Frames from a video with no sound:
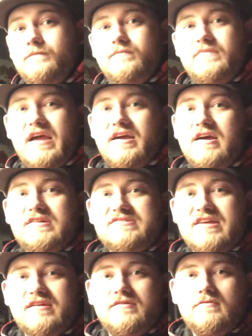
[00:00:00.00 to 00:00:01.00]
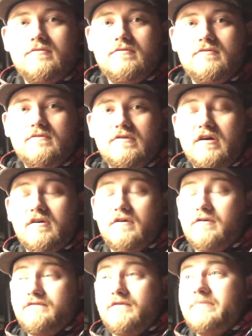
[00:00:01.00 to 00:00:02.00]
that content or
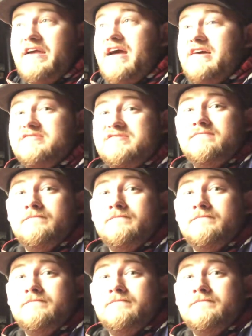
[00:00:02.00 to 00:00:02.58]
from the ads?